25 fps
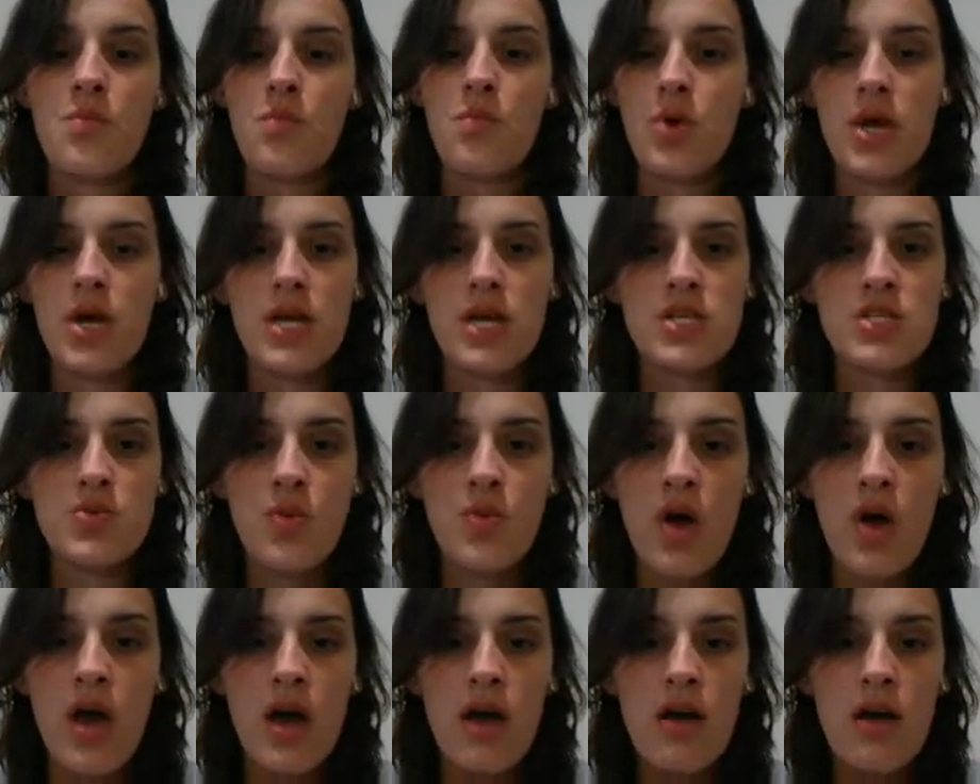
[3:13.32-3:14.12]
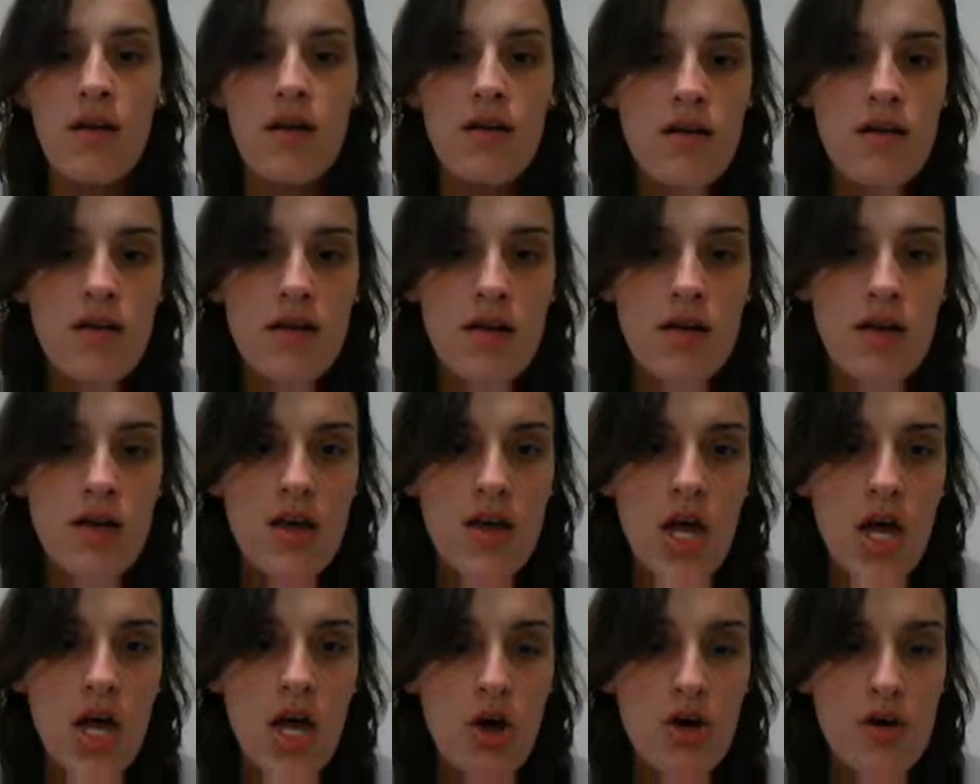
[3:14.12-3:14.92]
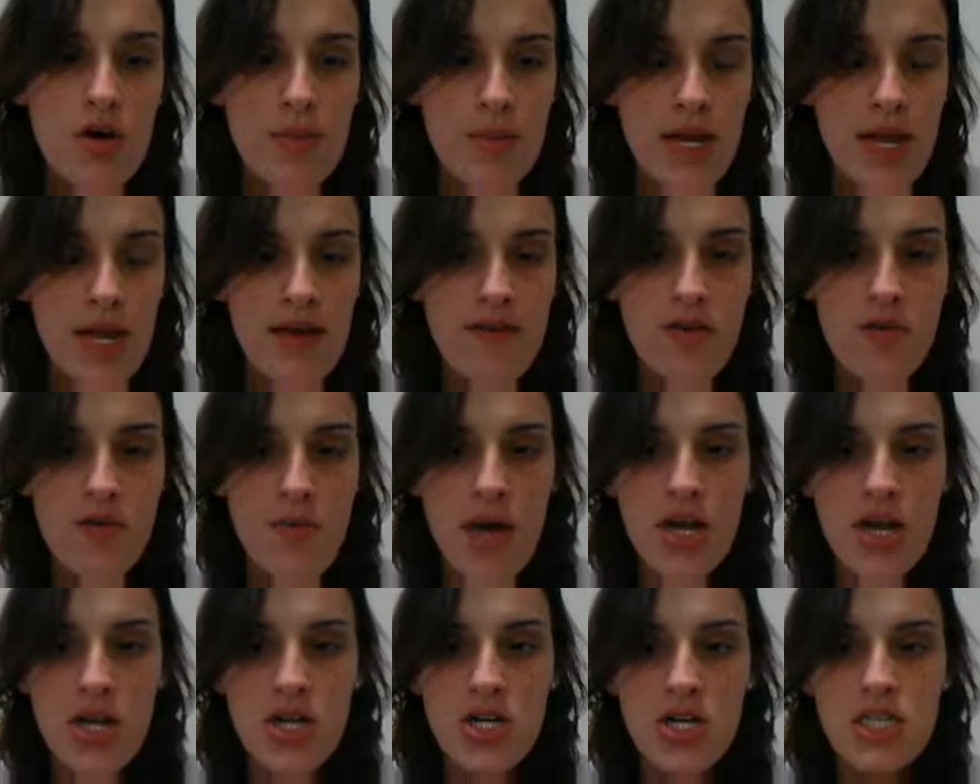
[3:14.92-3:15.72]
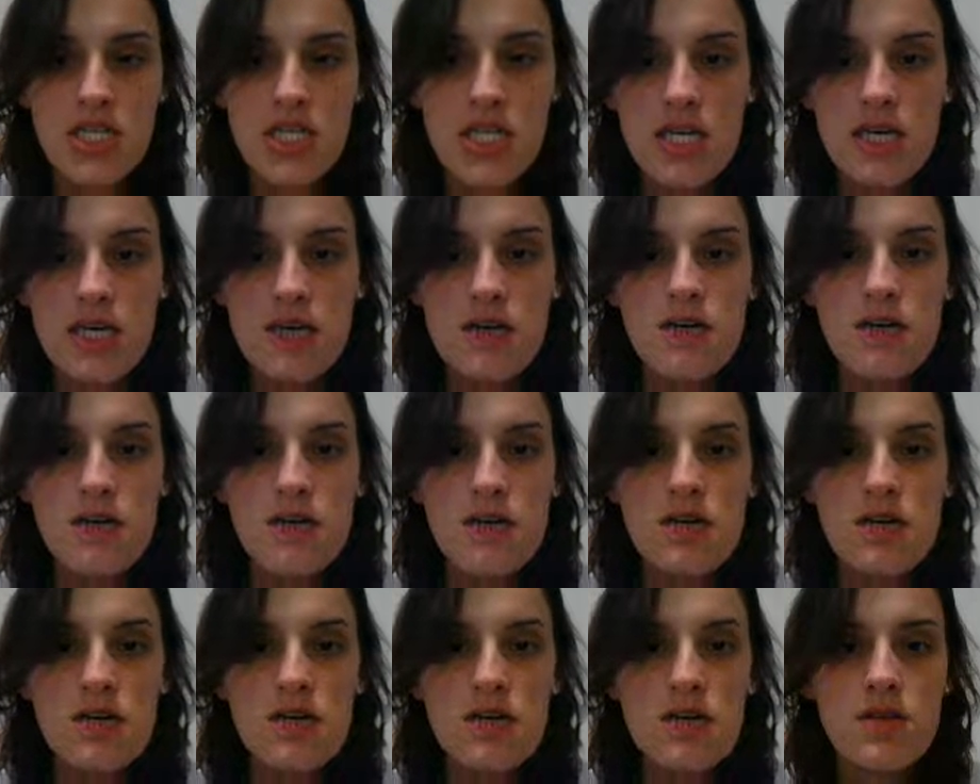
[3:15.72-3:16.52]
work as well or might have a better deal.